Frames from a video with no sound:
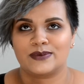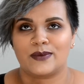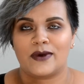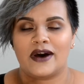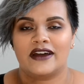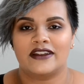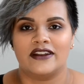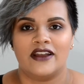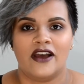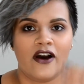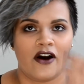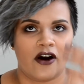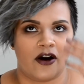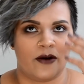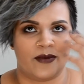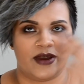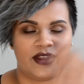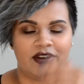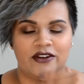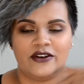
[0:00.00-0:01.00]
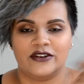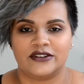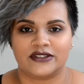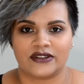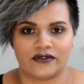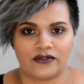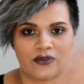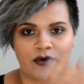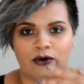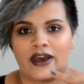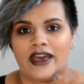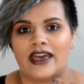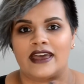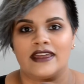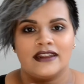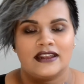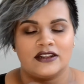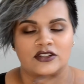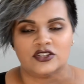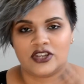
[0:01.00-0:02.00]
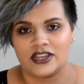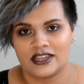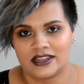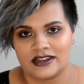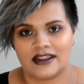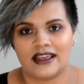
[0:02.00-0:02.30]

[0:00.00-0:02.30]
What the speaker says: one on my nose and forehead and chin.